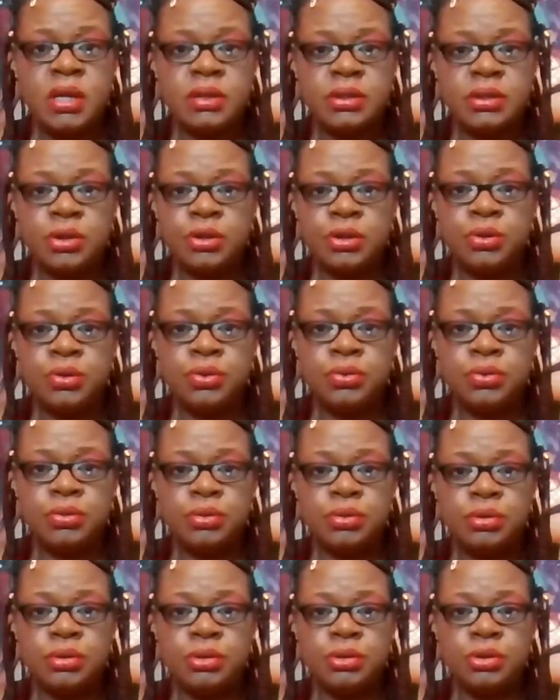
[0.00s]

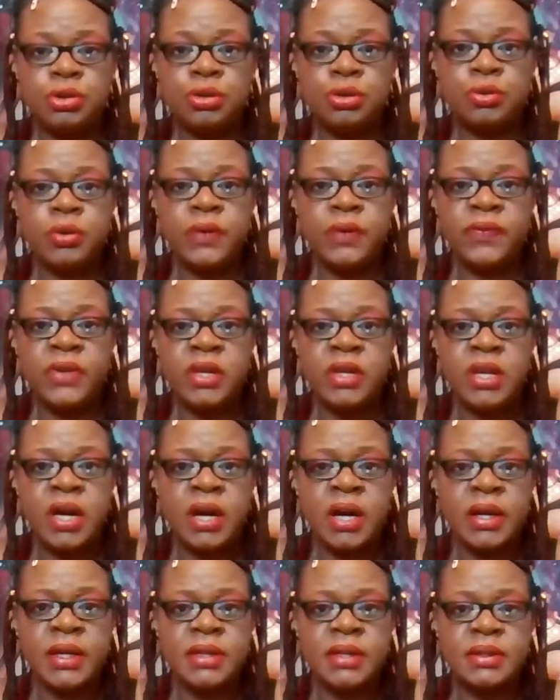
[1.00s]
two of the
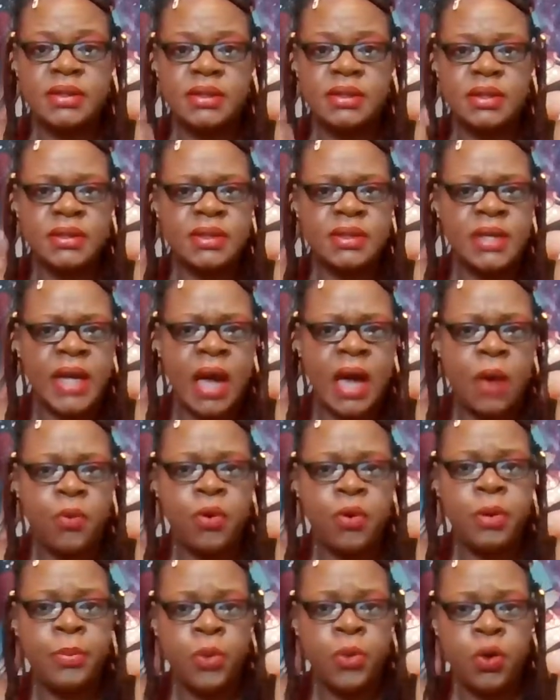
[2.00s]
youngest, because he got
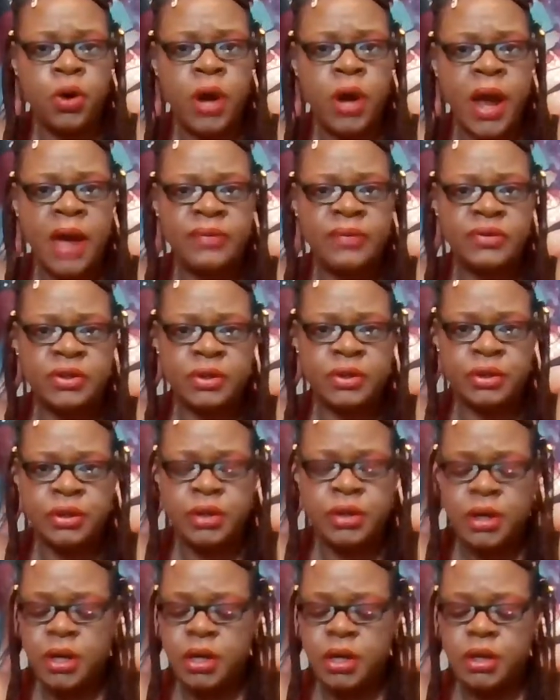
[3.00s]
one more after.
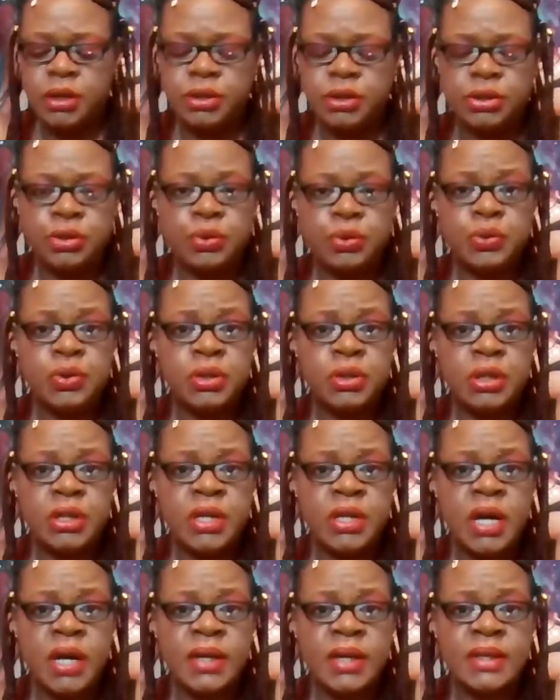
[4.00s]
Two of the
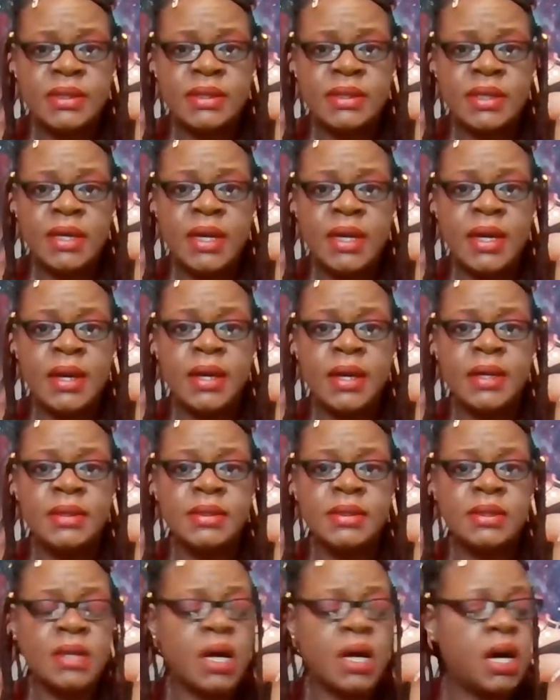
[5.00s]
youngest
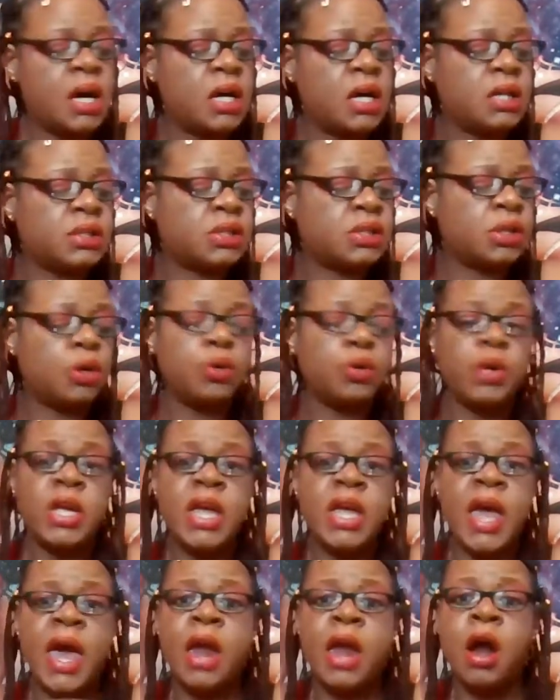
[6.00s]
kids, so he had